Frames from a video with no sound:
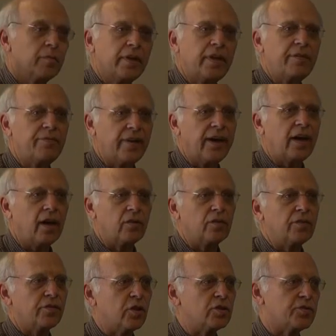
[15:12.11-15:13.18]
he found
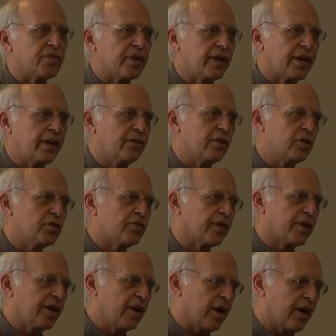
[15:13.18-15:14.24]
those very those
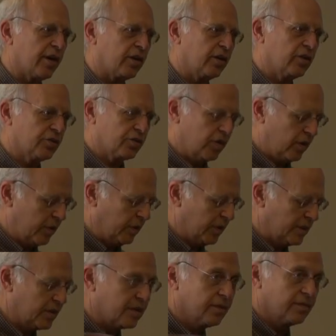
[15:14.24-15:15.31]
very articles. So it
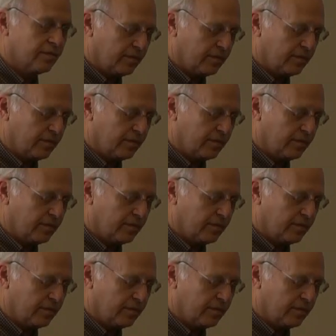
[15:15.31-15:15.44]
was